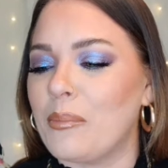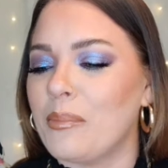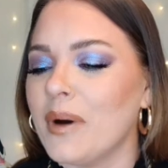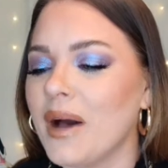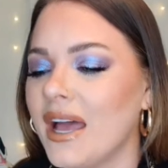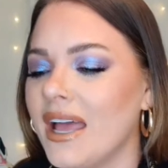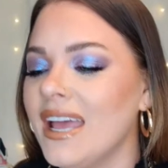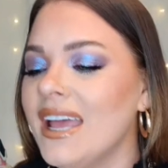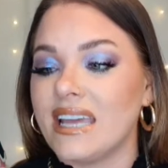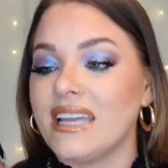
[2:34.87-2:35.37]

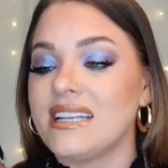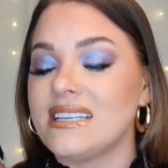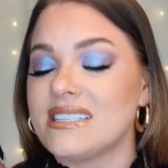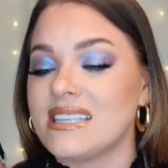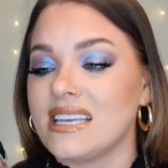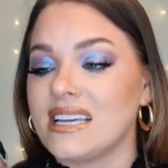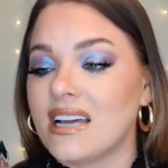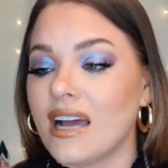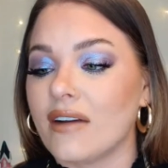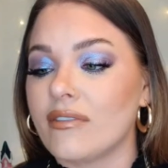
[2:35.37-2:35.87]
but it is
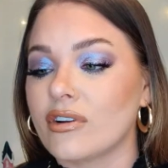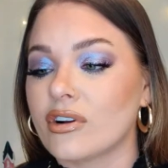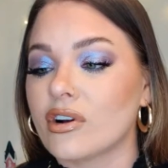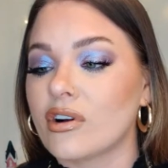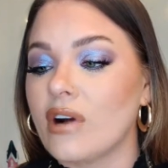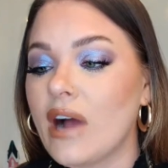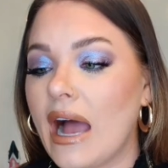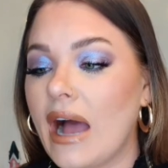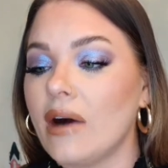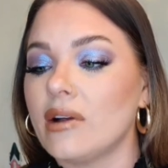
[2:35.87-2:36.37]
the
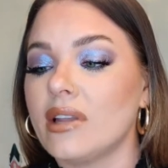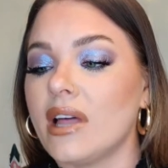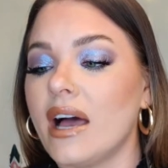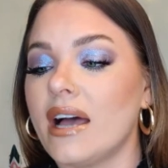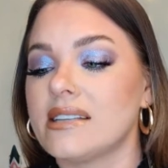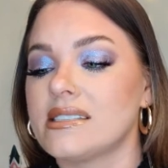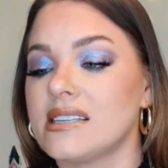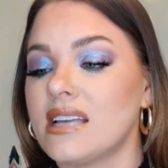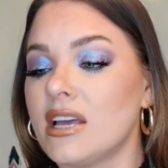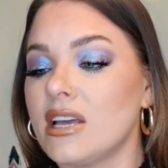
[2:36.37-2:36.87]
Covergirl
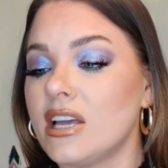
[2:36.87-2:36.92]
Outlast